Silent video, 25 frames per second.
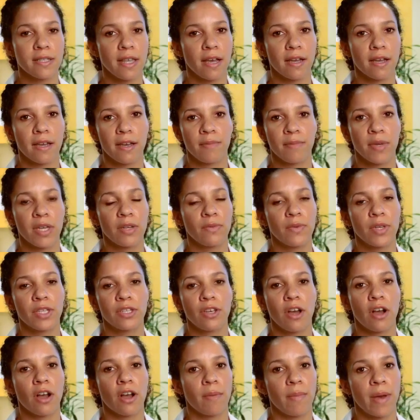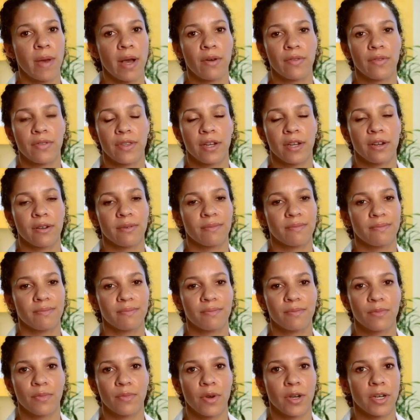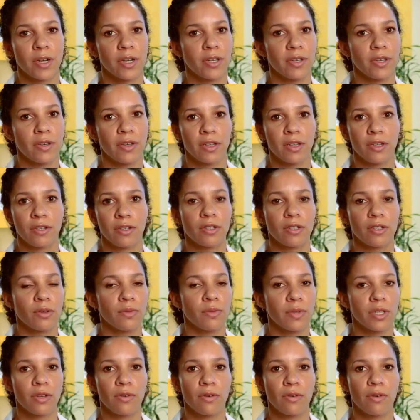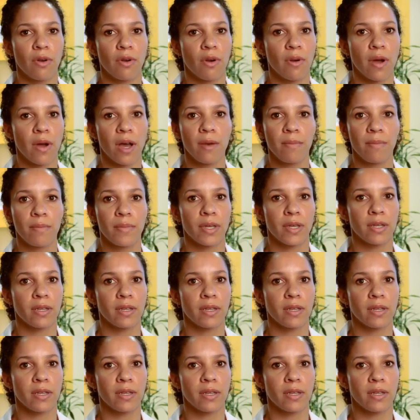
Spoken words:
that come in, we talk about what are you going to do when you grow up,